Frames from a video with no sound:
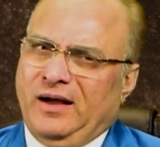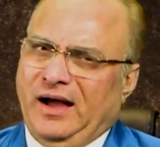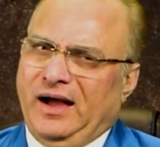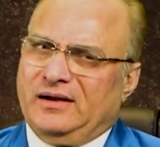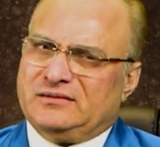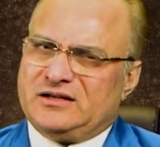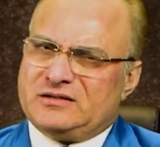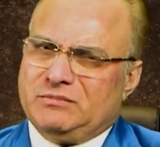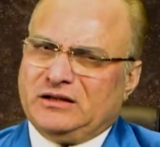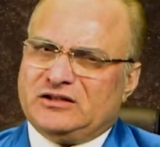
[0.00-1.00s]
And this
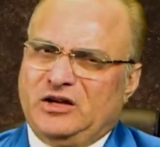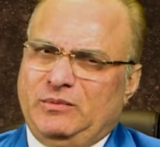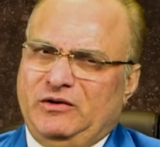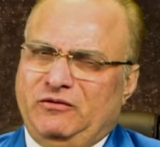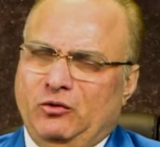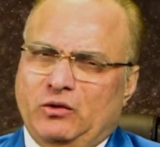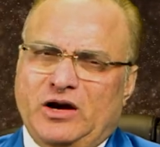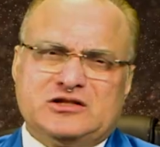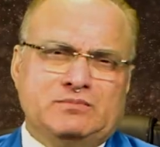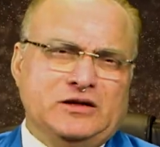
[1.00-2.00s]
monthly brief
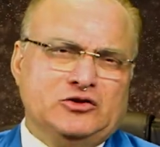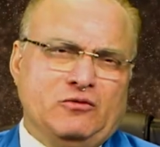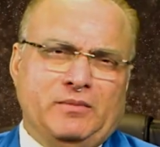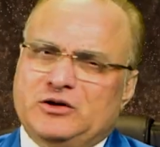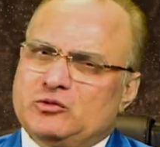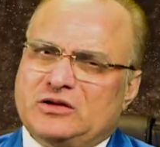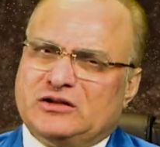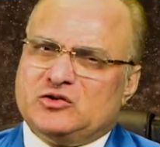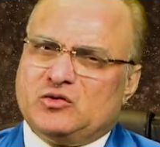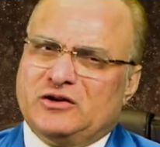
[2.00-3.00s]
forecast, month of May
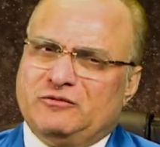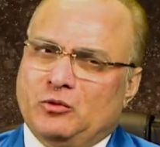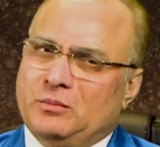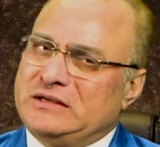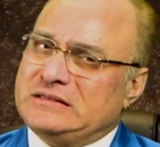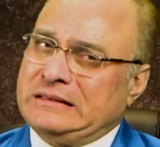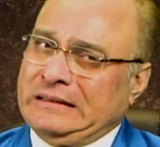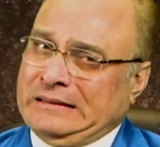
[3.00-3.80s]
2024, means